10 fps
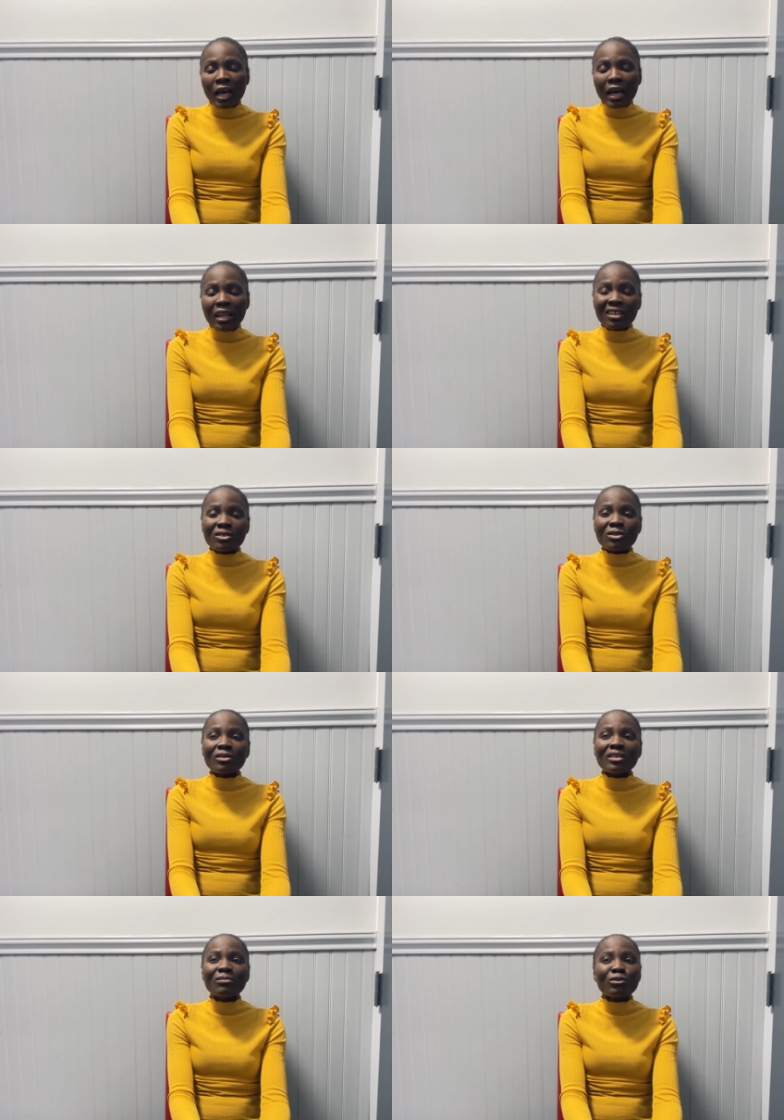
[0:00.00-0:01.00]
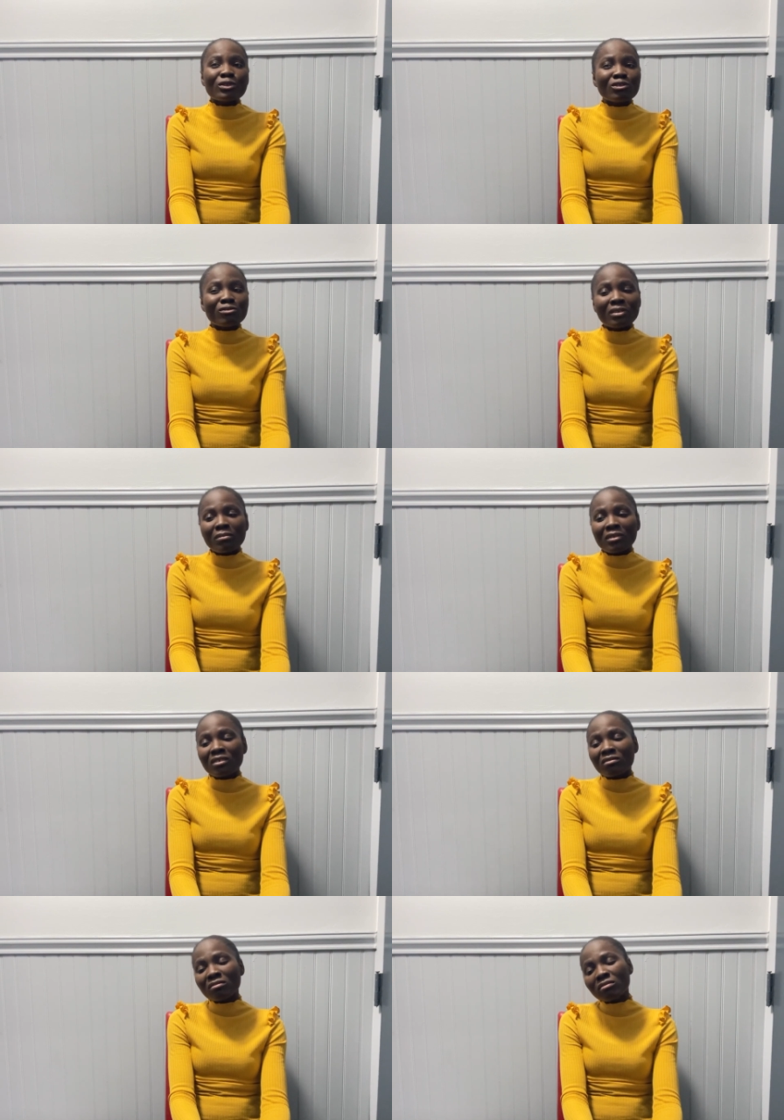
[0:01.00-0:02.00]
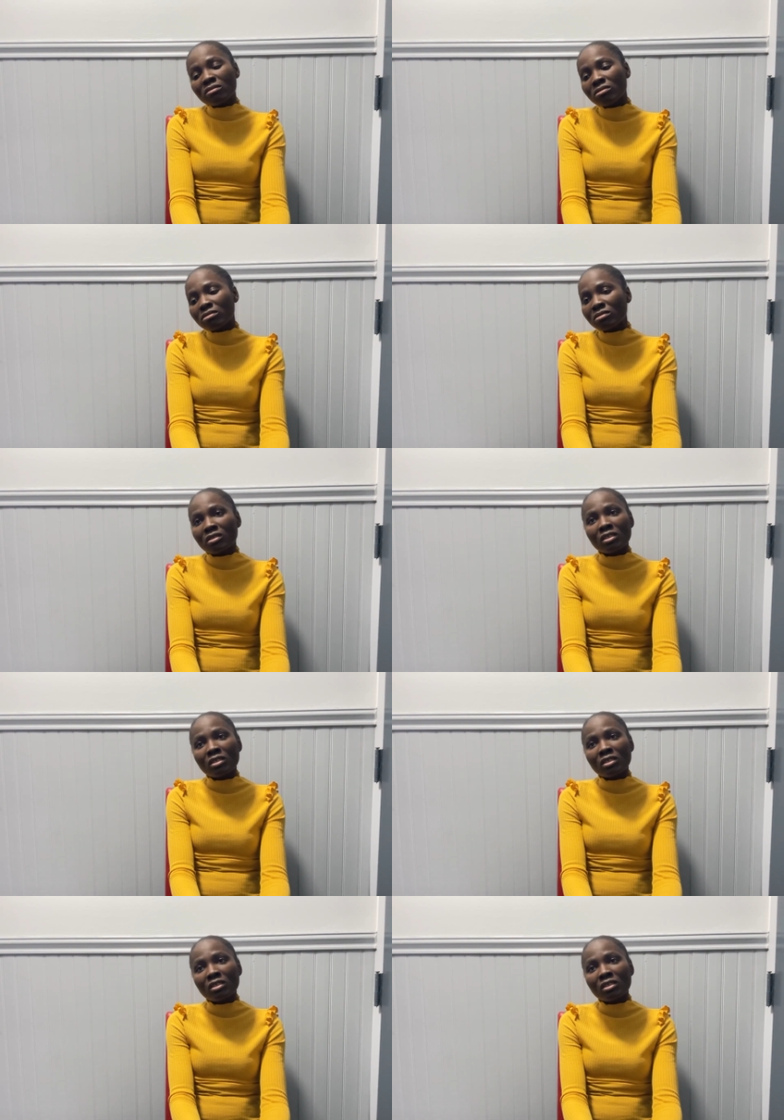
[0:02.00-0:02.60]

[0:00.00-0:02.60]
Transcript: And I just saw a position. I'm like, oh,